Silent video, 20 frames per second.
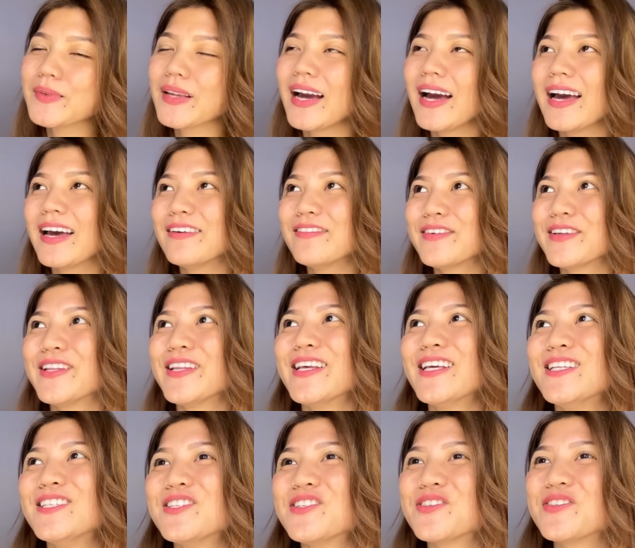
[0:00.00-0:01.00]
I have an
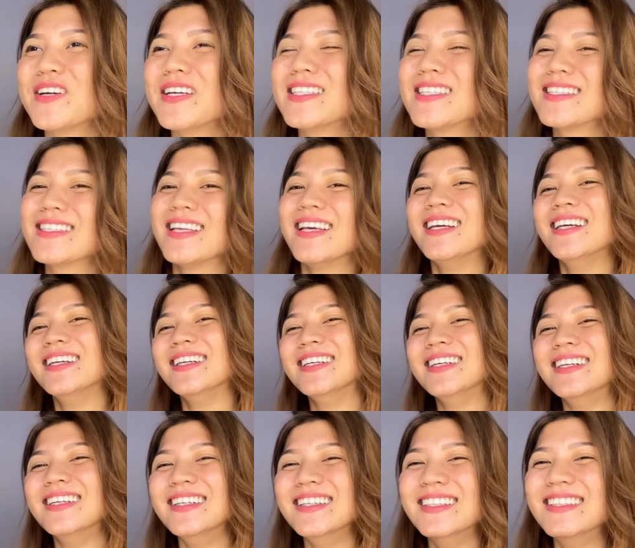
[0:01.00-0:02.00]
interesting
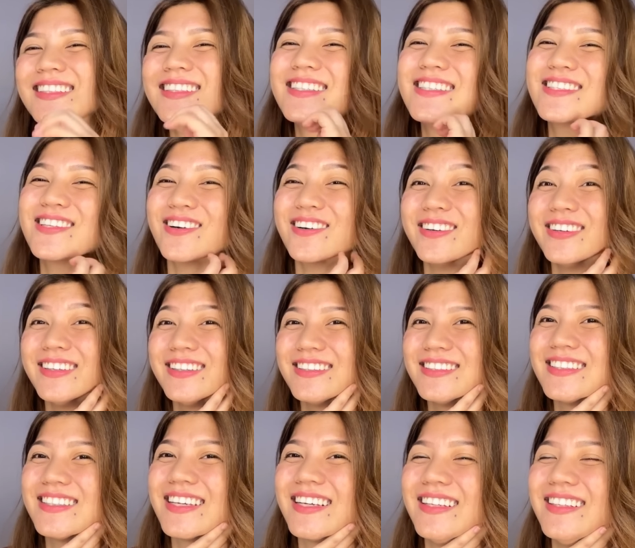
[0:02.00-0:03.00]
story to
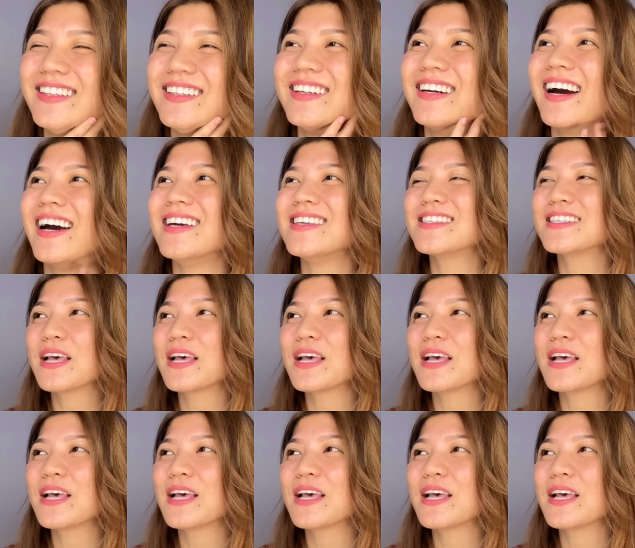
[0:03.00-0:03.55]
tell you guys.